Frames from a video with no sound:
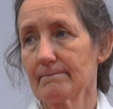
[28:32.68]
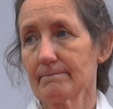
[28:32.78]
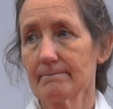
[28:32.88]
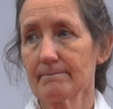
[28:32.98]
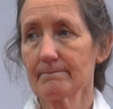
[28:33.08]

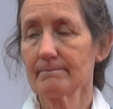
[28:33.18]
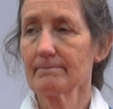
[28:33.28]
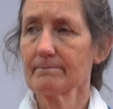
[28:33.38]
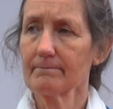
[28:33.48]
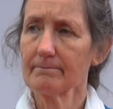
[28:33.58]

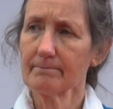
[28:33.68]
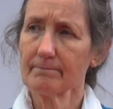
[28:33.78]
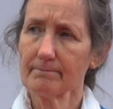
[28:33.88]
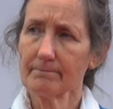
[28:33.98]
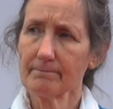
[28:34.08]

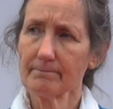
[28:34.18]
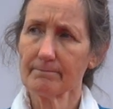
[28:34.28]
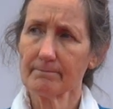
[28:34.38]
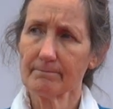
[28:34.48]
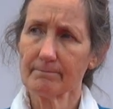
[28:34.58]

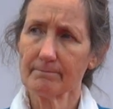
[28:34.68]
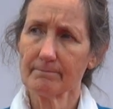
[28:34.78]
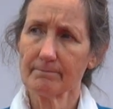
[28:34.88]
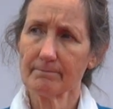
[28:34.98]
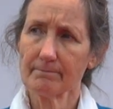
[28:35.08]

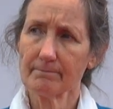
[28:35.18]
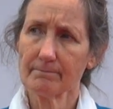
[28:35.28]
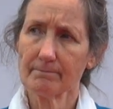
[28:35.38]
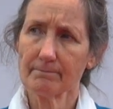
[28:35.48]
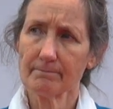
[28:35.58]

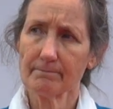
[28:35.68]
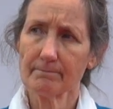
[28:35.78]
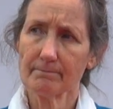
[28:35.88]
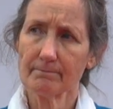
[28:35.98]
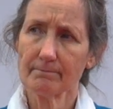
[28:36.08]

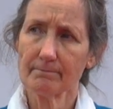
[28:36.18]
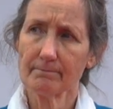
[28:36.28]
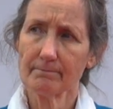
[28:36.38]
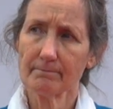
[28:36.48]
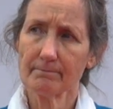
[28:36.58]
(silence)